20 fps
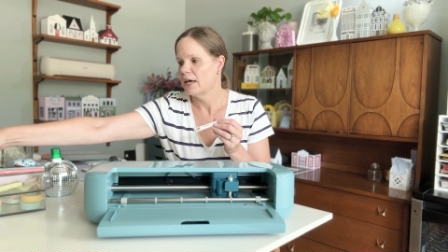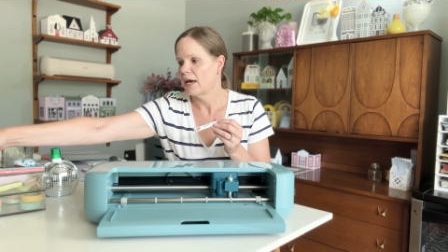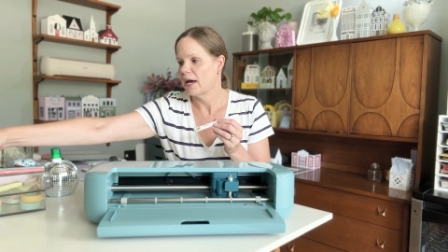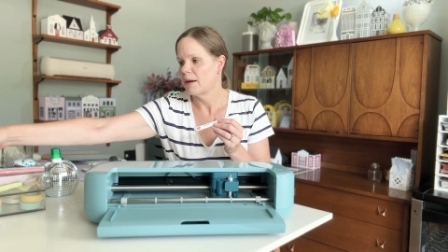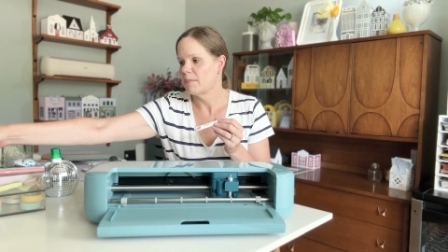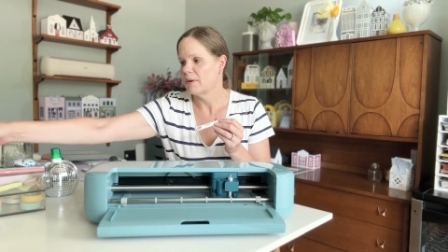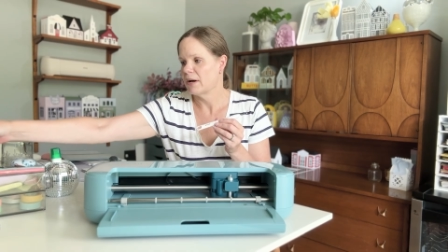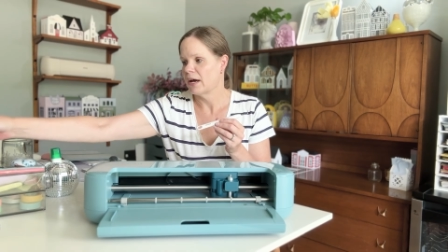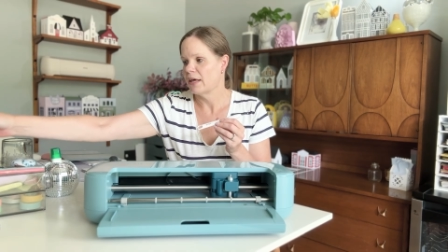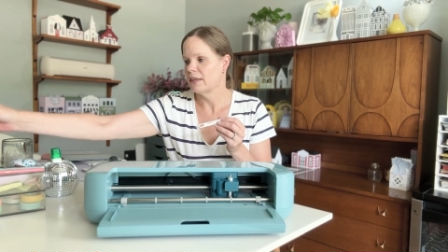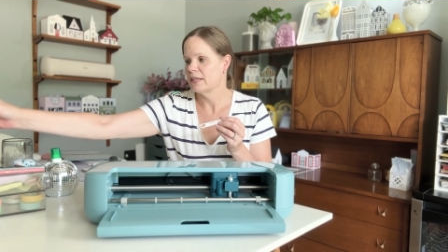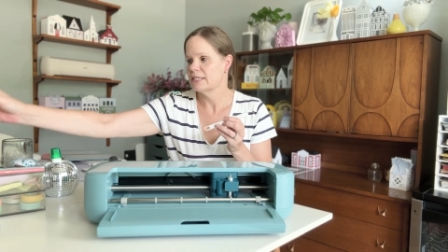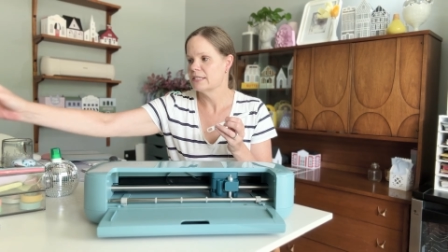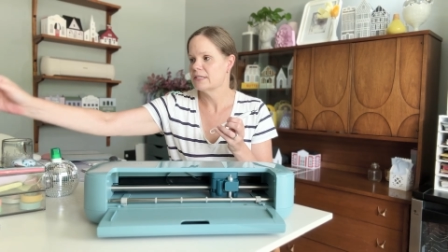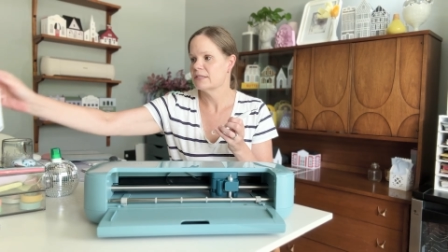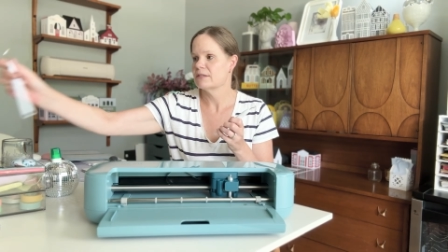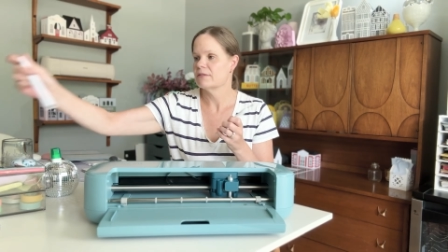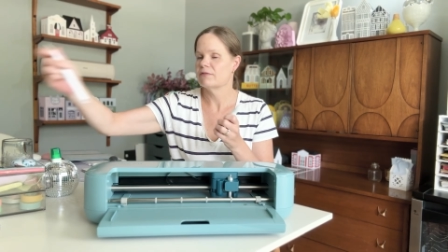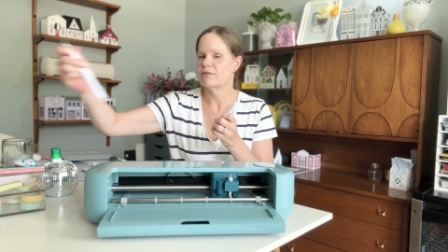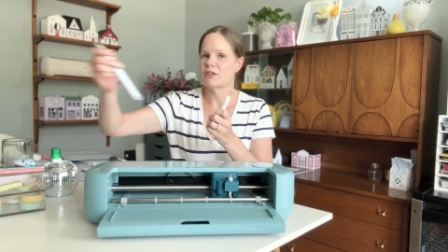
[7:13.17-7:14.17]
I bought
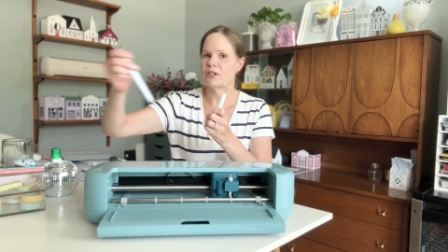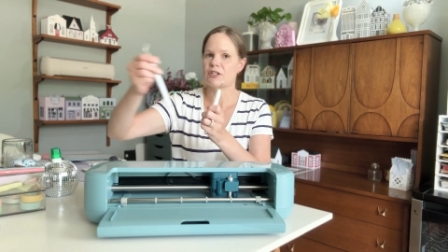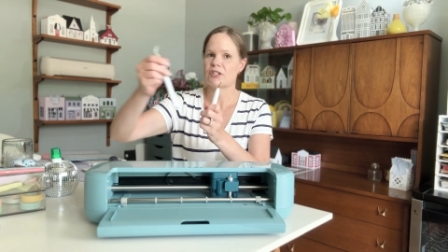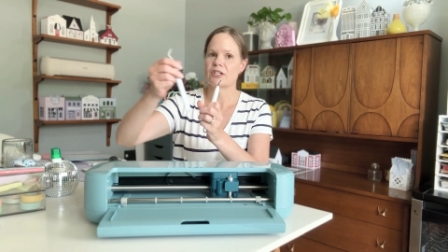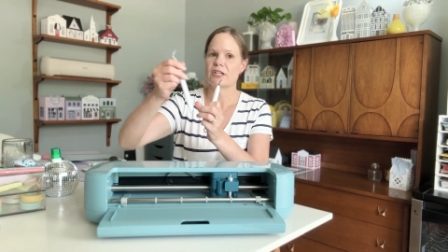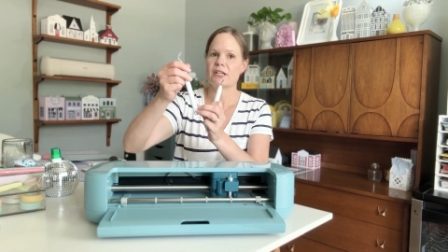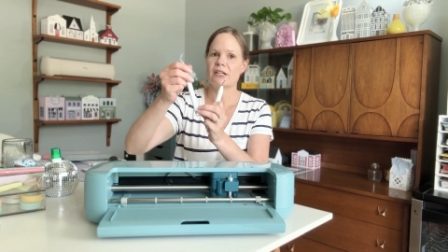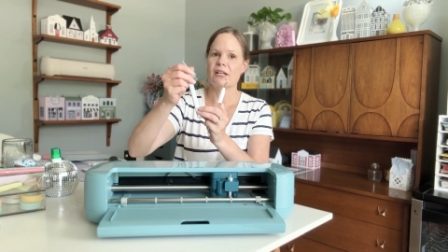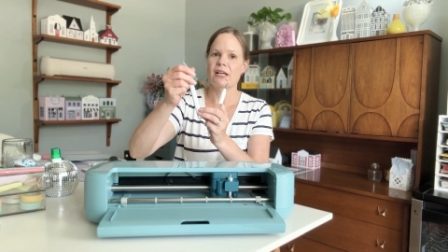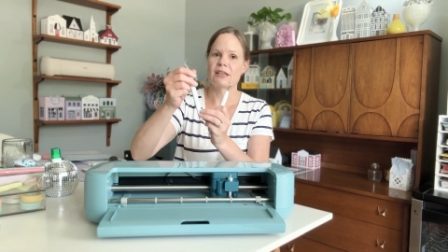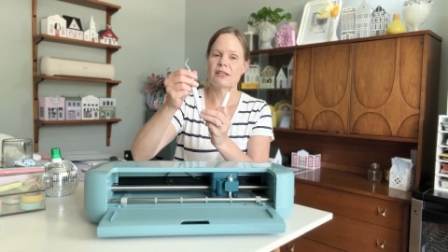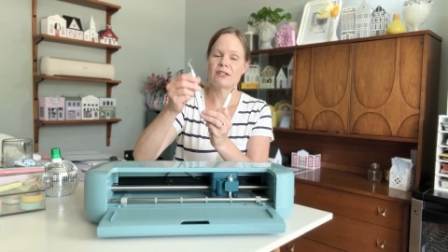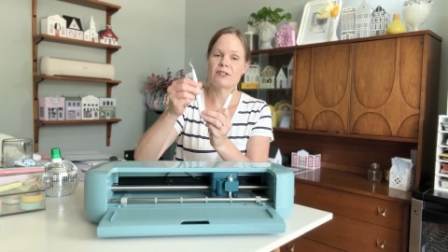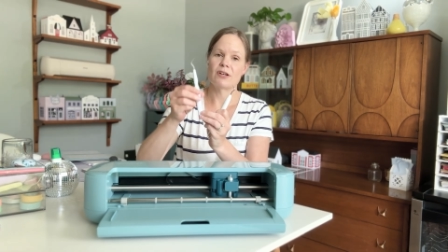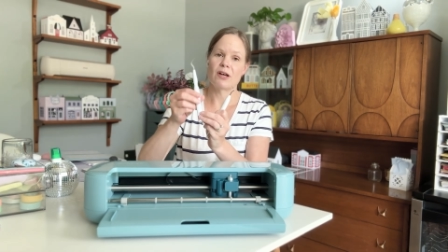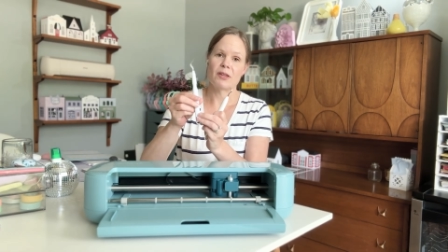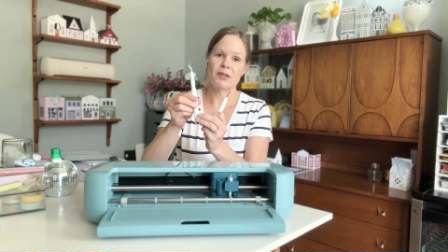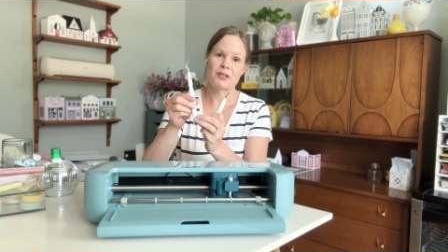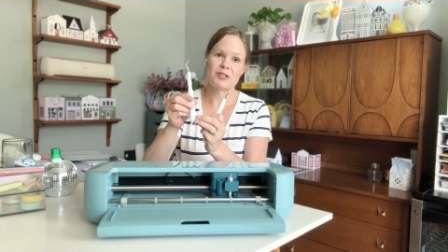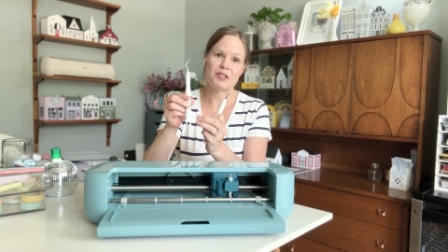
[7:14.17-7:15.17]
this version at the
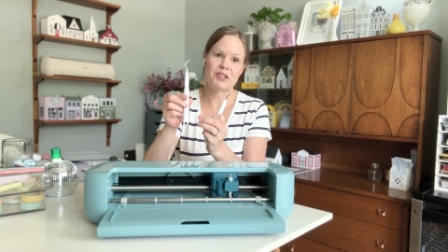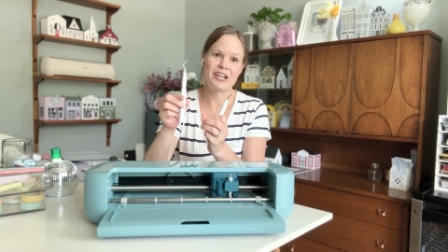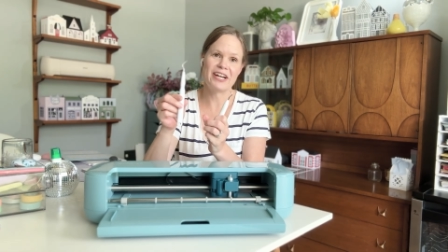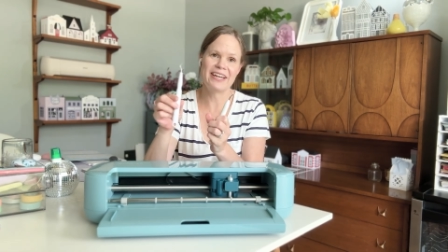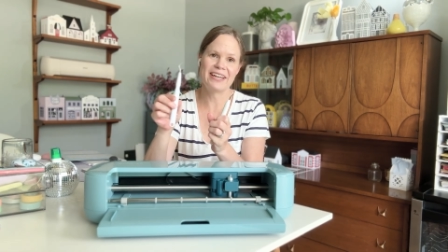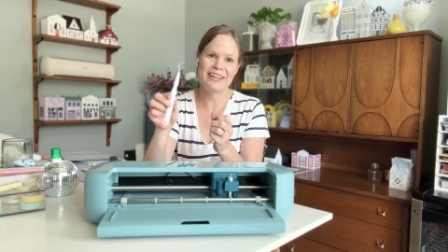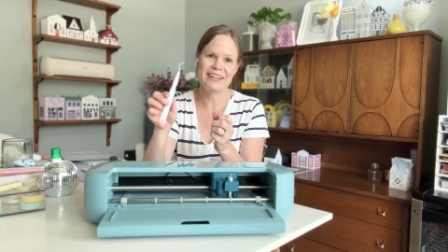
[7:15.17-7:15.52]
Dollar Tree.